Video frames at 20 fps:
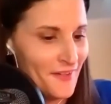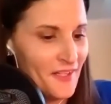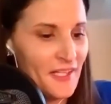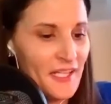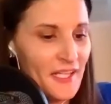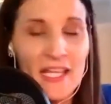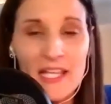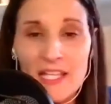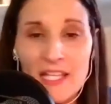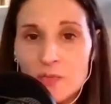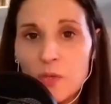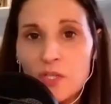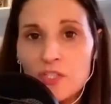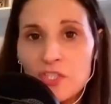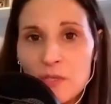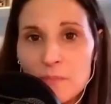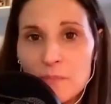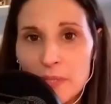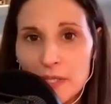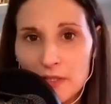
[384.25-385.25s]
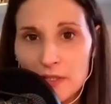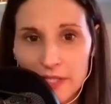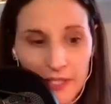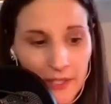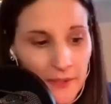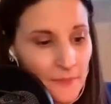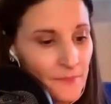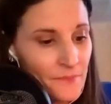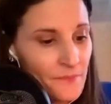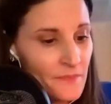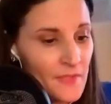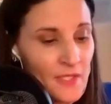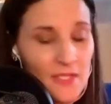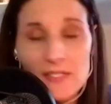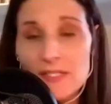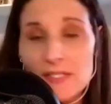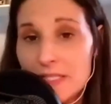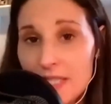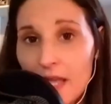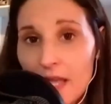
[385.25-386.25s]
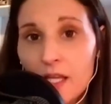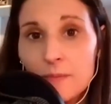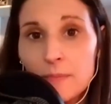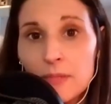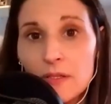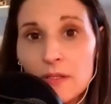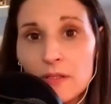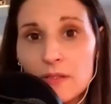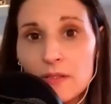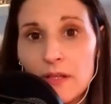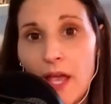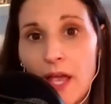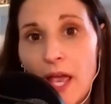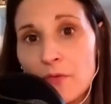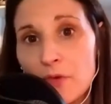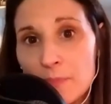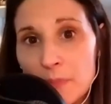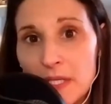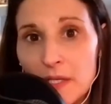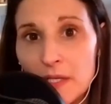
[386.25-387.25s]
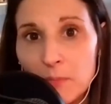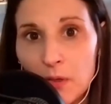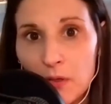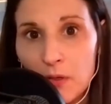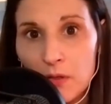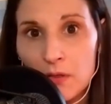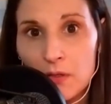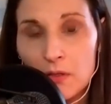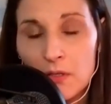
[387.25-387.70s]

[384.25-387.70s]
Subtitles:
Is what you're building scalable and repeatable?